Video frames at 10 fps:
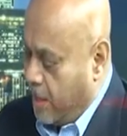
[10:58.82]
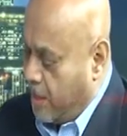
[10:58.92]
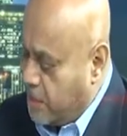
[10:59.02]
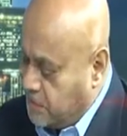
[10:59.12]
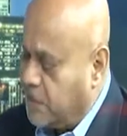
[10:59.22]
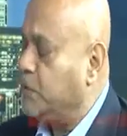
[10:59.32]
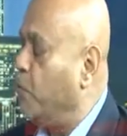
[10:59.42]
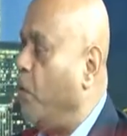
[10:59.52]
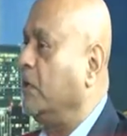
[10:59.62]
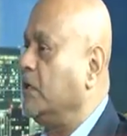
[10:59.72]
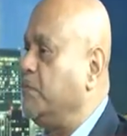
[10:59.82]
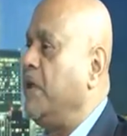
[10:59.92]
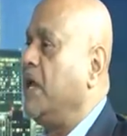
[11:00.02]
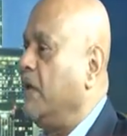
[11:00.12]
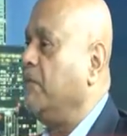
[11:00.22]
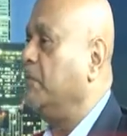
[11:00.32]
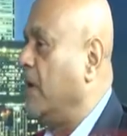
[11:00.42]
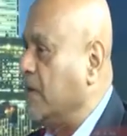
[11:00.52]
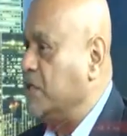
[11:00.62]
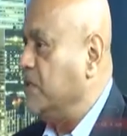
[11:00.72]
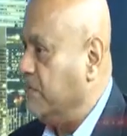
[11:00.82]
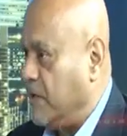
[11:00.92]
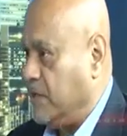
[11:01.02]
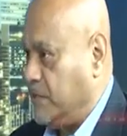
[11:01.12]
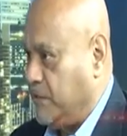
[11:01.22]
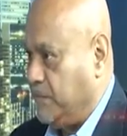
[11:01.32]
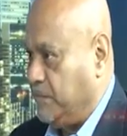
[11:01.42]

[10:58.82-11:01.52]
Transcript: This award is being given by a chief guest.